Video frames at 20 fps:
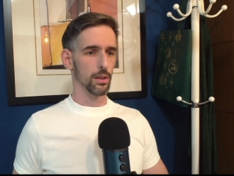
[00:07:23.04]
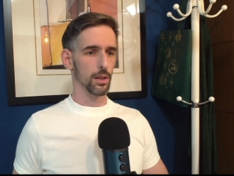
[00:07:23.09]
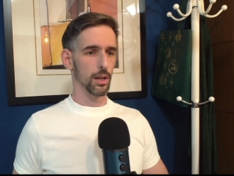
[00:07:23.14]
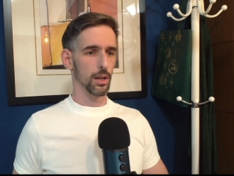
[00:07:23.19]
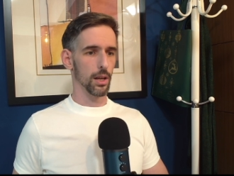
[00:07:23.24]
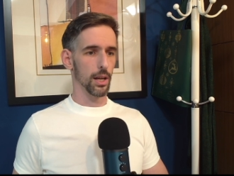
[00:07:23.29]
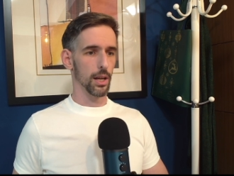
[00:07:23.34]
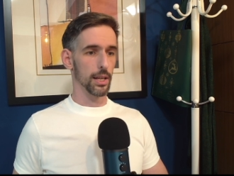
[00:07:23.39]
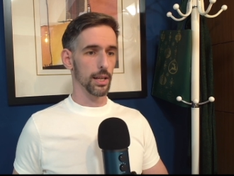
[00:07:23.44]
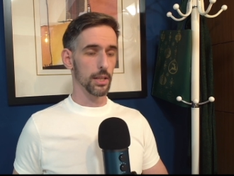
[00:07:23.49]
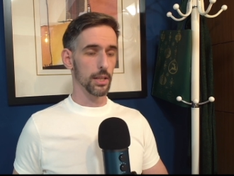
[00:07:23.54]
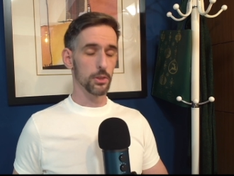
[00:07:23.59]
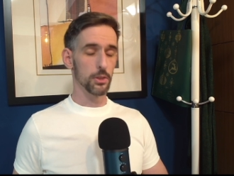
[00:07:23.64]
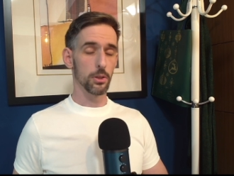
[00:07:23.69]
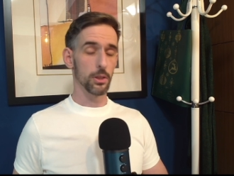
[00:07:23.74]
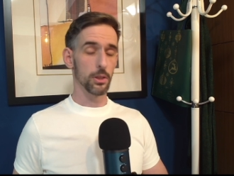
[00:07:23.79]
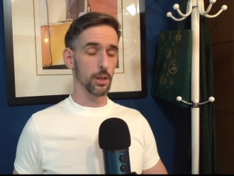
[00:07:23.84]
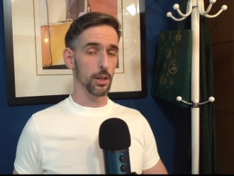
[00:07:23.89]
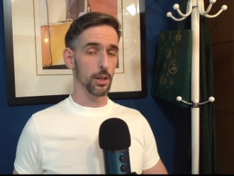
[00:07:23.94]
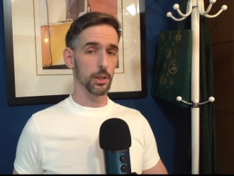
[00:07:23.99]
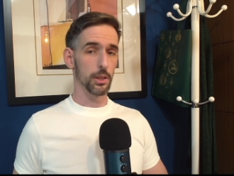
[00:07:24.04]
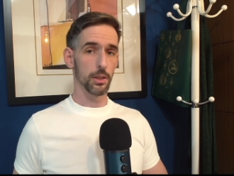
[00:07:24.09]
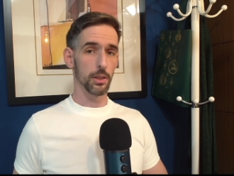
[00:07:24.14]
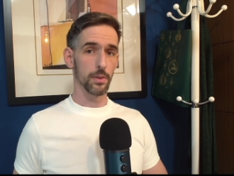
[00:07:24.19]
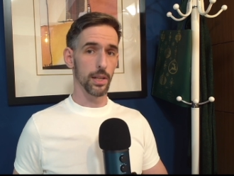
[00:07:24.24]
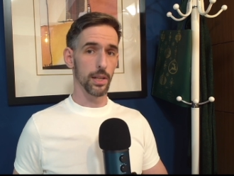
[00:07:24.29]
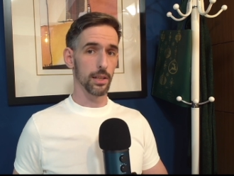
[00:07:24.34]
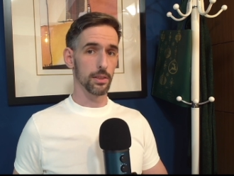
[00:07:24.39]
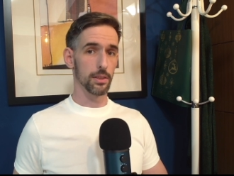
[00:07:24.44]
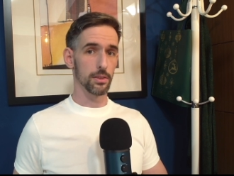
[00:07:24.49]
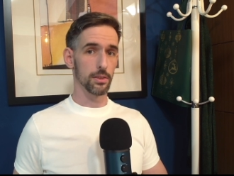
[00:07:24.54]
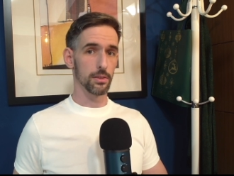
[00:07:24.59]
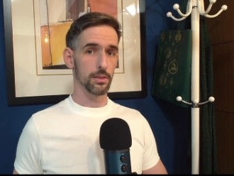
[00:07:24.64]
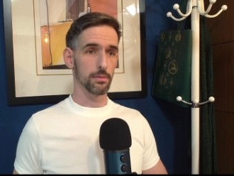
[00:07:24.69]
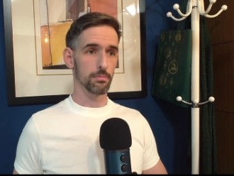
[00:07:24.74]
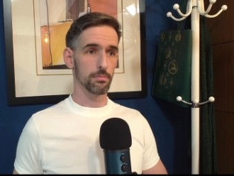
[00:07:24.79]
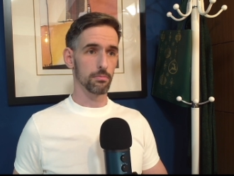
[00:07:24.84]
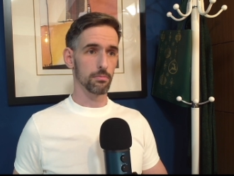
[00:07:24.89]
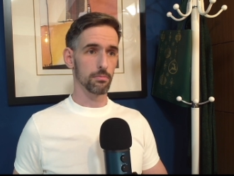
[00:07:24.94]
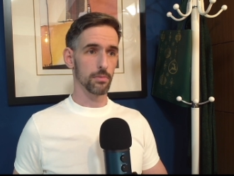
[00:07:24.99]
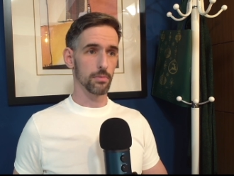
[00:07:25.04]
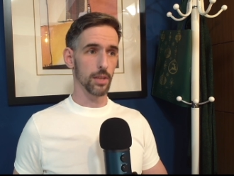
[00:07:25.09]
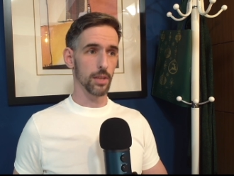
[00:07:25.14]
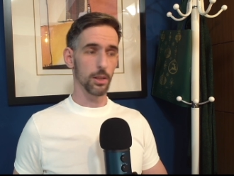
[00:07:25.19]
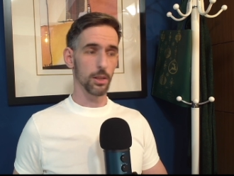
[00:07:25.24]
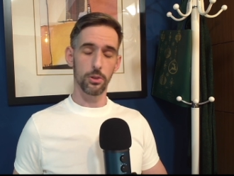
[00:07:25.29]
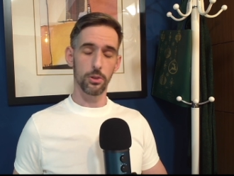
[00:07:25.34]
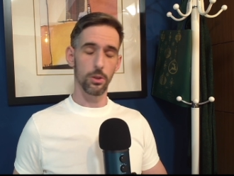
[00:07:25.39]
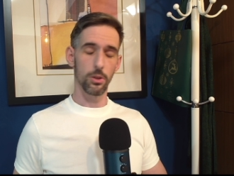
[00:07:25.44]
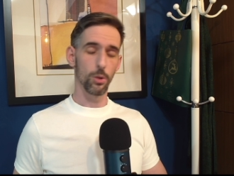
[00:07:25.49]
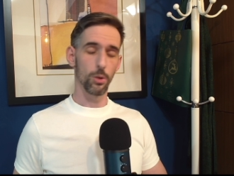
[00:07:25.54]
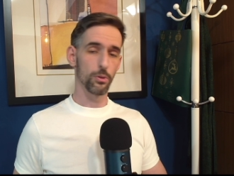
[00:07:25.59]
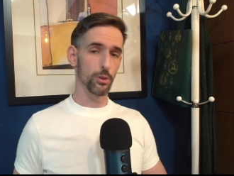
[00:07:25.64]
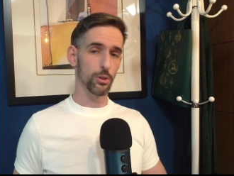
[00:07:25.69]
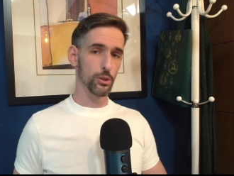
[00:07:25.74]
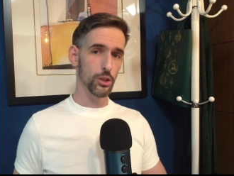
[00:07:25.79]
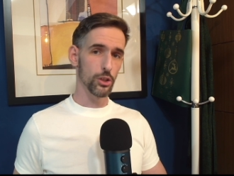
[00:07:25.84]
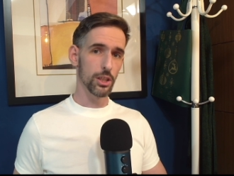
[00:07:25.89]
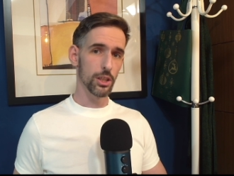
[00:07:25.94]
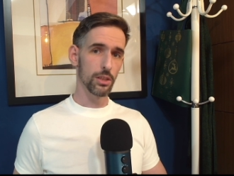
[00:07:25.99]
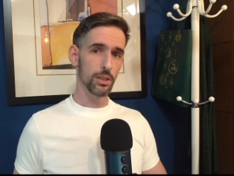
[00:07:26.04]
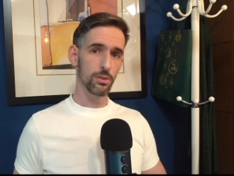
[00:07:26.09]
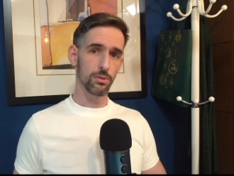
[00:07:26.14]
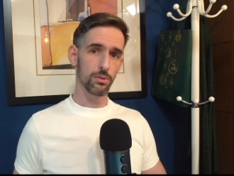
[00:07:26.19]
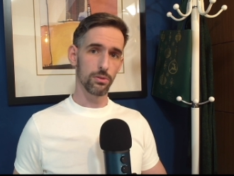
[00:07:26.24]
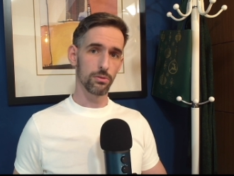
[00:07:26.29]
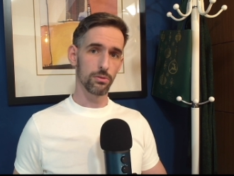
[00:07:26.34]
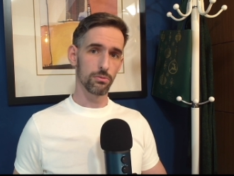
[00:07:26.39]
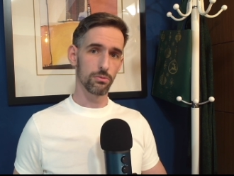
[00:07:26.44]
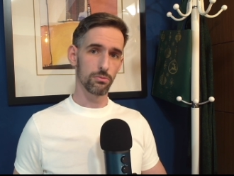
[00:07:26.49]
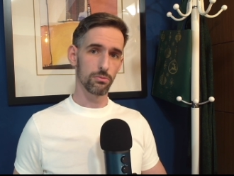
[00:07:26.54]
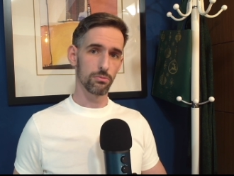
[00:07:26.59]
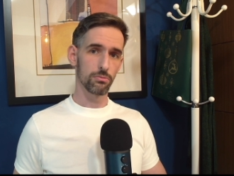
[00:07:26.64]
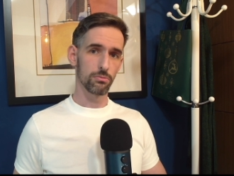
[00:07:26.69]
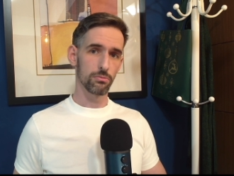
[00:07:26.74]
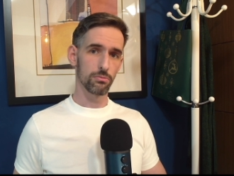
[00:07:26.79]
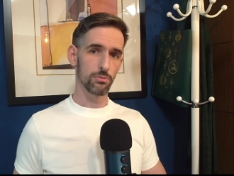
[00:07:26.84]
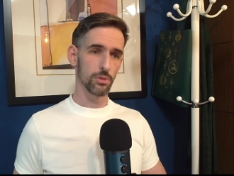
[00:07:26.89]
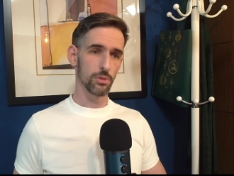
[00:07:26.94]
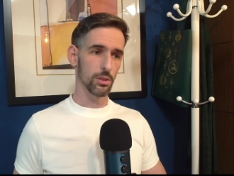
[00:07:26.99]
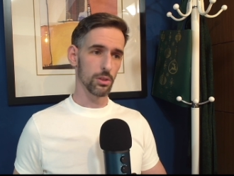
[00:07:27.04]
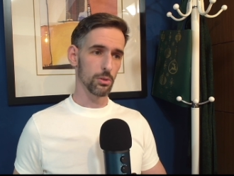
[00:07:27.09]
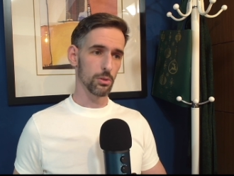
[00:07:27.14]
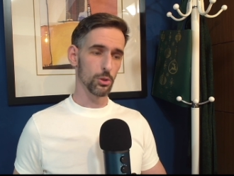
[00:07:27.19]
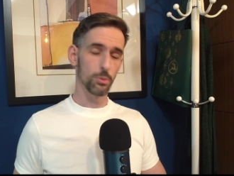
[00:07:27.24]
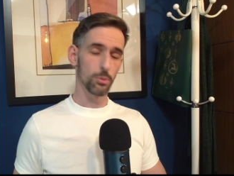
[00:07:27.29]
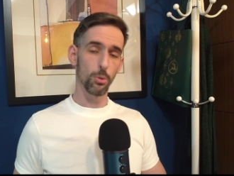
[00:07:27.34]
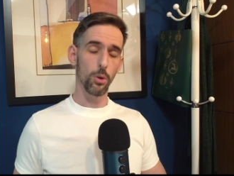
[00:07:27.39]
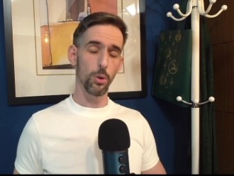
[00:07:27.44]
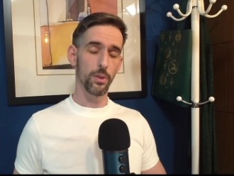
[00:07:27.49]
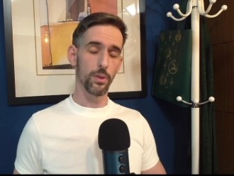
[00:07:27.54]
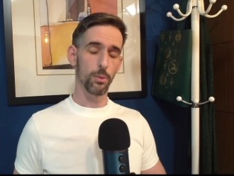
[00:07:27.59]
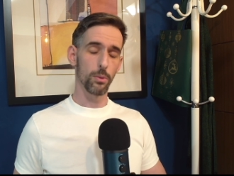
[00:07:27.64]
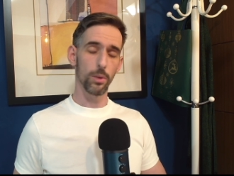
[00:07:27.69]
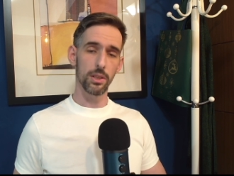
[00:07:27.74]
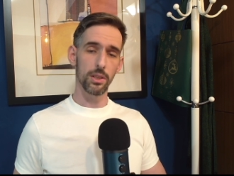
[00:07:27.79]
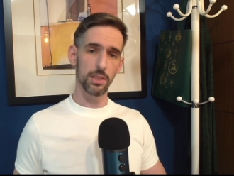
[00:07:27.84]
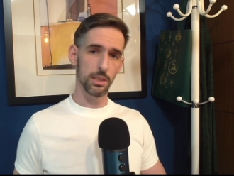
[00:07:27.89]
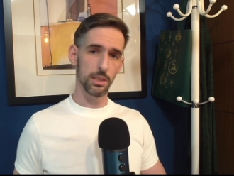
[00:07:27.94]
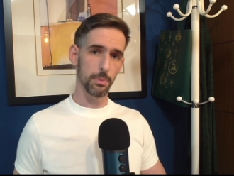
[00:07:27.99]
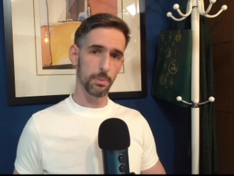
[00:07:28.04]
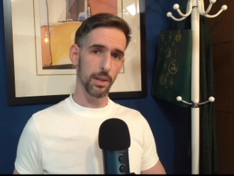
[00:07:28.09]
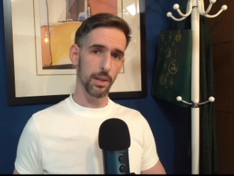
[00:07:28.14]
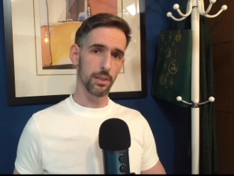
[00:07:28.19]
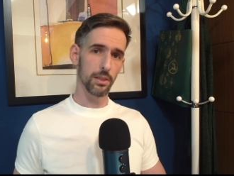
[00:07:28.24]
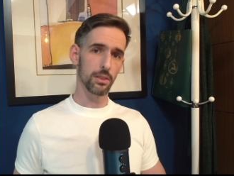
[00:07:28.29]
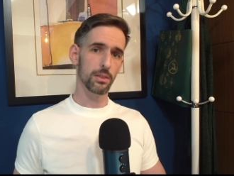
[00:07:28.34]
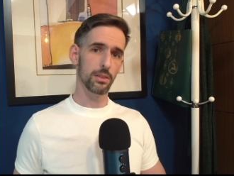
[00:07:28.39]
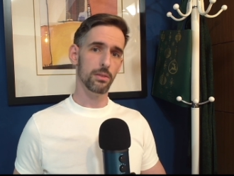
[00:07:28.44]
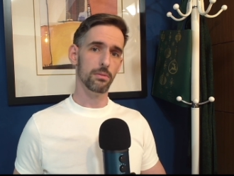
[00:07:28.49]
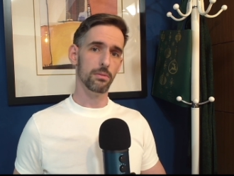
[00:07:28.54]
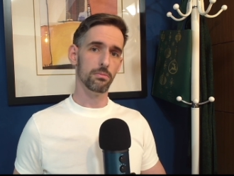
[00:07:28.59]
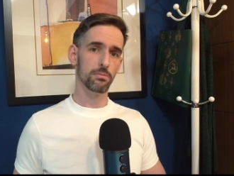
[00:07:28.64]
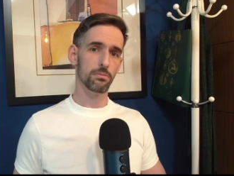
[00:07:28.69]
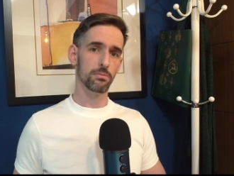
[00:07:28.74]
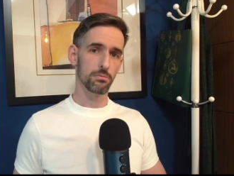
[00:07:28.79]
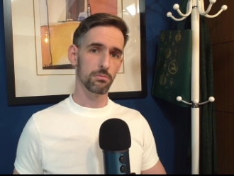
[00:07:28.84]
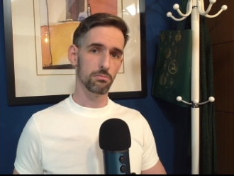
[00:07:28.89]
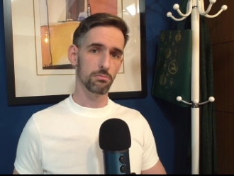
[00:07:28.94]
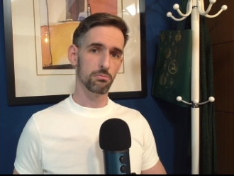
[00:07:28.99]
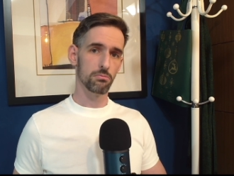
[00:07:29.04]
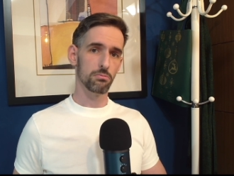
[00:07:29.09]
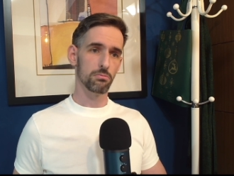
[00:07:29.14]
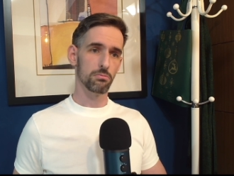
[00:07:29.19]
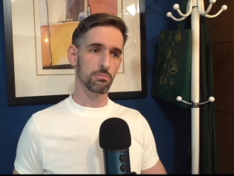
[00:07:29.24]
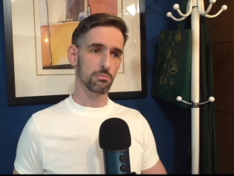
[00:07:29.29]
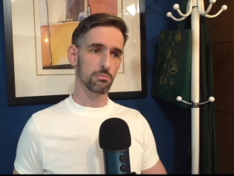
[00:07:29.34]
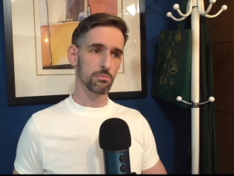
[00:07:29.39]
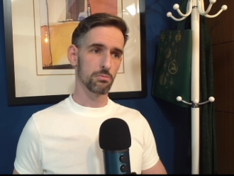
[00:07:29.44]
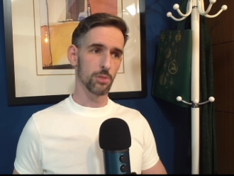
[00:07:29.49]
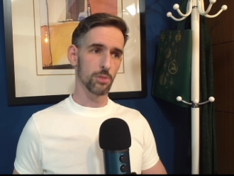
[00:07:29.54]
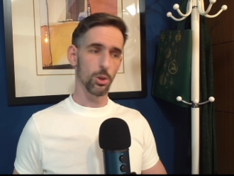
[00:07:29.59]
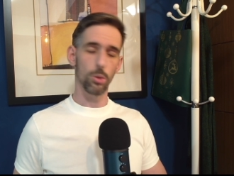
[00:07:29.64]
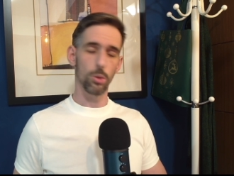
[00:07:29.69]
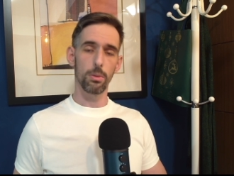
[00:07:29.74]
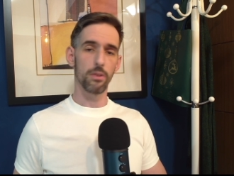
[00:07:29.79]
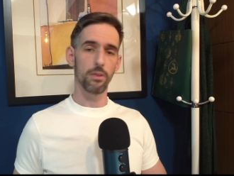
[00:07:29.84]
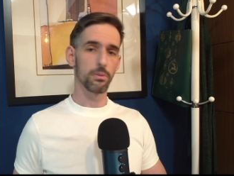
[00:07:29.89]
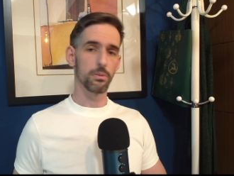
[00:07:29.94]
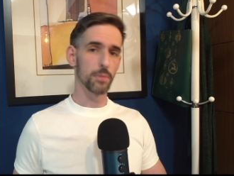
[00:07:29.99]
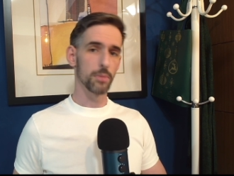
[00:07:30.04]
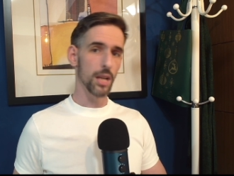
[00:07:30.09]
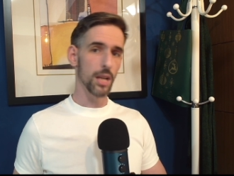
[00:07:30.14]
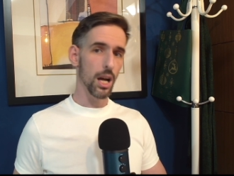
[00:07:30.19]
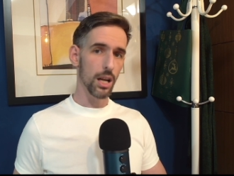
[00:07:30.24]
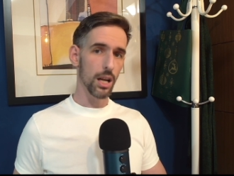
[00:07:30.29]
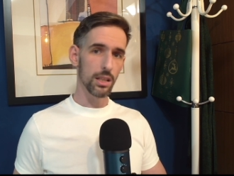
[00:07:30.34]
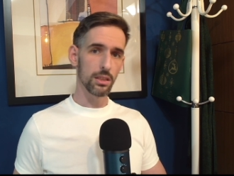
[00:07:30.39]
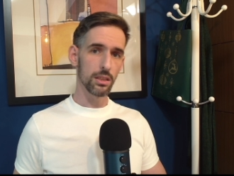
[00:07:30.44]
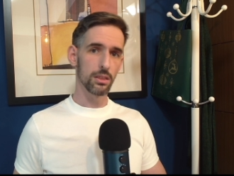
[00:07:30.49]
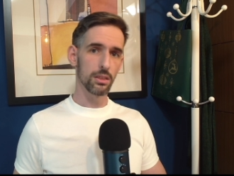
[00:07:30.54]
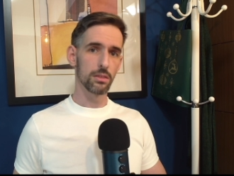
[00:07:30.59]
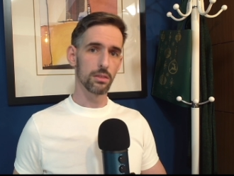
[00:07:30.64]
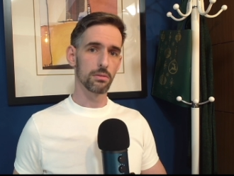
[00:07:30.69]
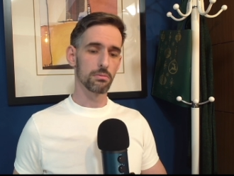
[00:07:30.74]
I guess you could argue that it's that you should overachieve, do more than what is expected, go above and beyond.